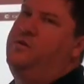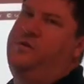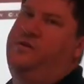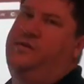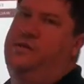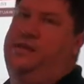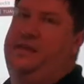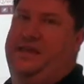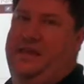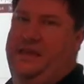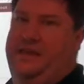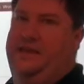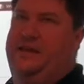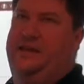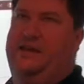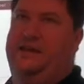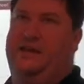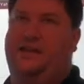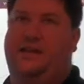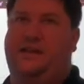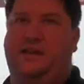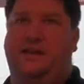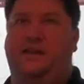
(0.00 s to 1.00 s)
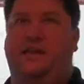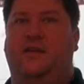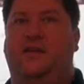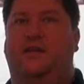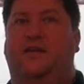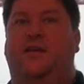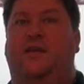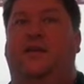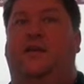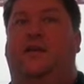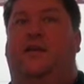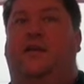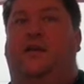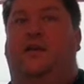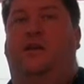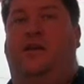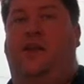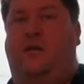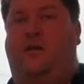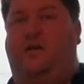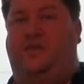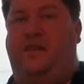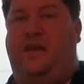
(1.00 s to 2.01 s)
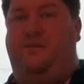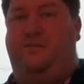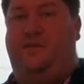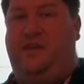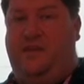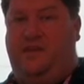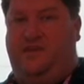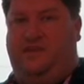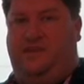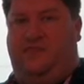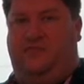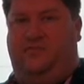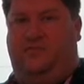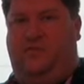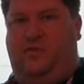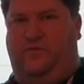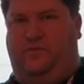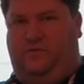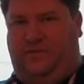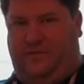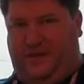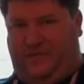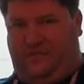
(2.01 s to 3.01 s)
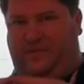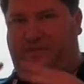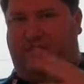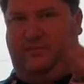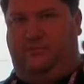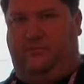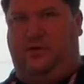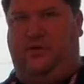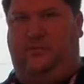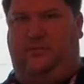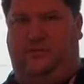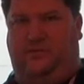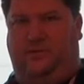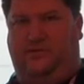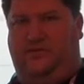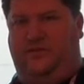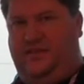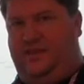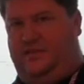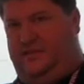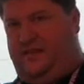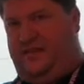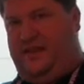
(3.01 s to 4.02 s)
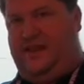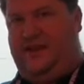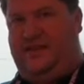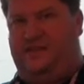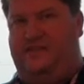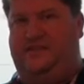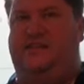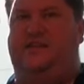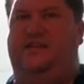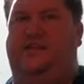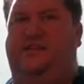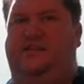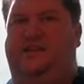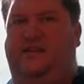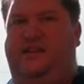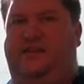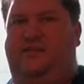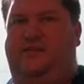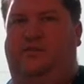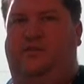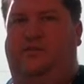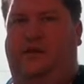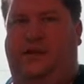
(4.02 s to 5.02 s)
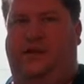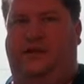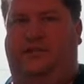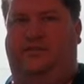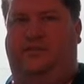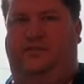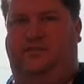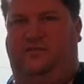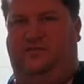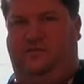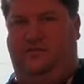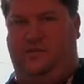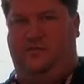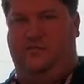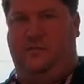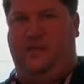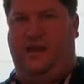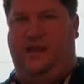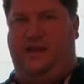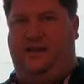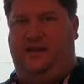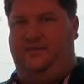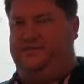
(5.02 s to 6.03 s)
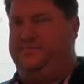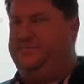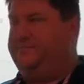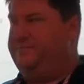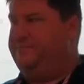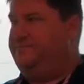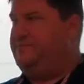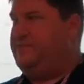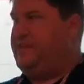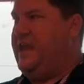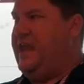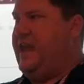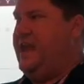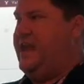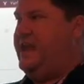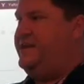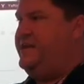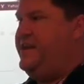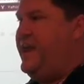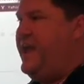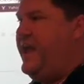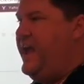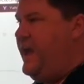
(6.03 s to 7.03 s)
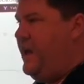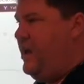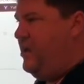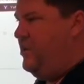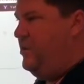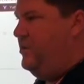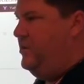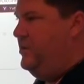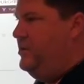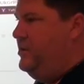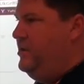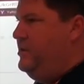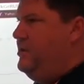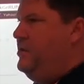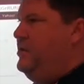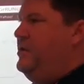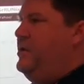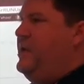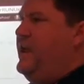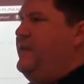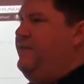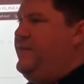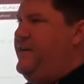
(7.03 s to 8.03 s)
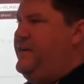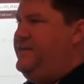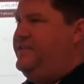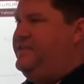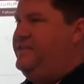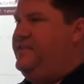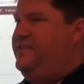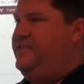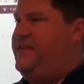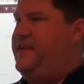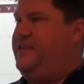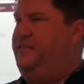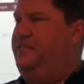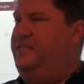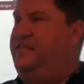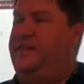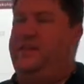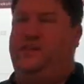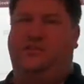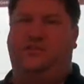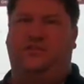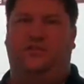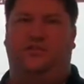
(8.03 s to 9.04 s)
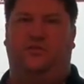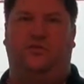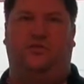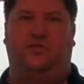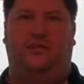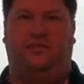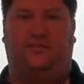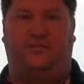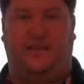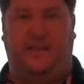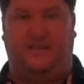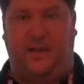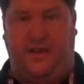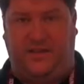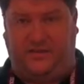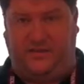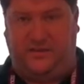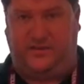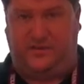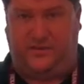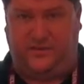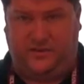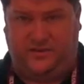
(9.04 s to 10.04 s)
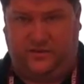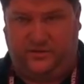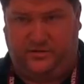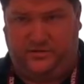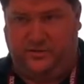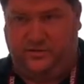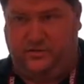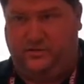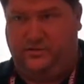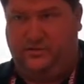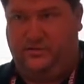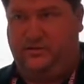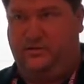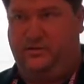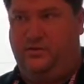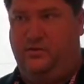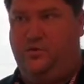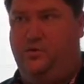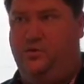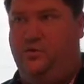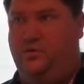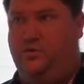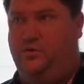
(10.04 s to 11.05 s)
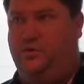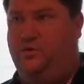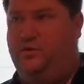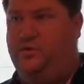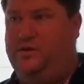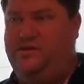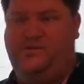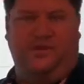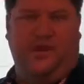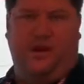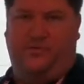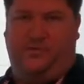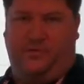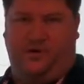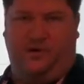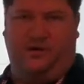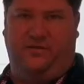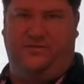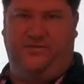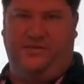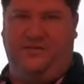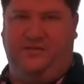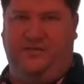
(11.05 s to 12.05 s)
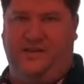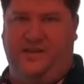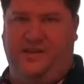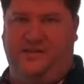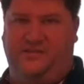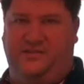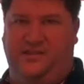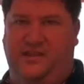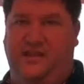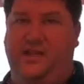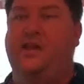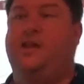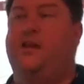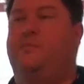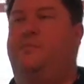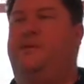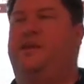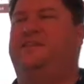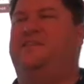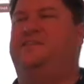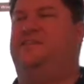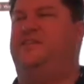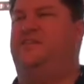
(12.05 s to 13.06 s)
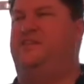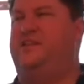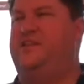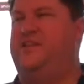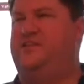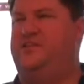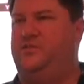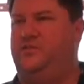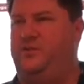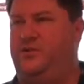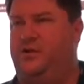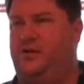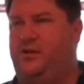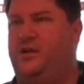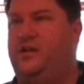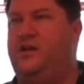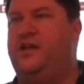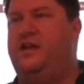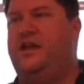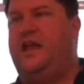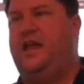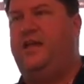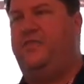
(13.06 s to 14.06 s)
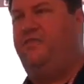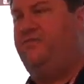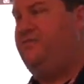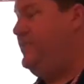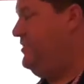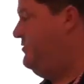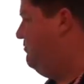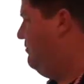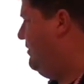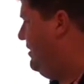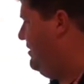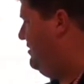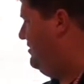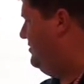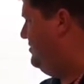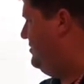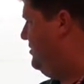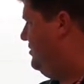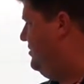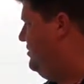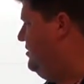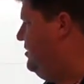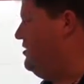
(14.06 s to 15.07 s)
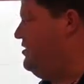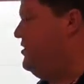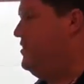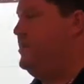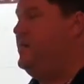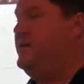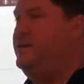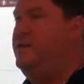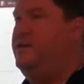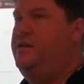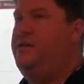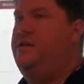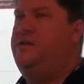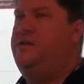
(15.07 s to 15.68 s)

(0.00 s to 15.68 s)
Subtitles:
with the link. Now what that means is we've left that bubble of ccisd.us domain, and now if I send that link to, let's say, my sister, who is not a part of CCISD, but I send the link to her and this button's turned on,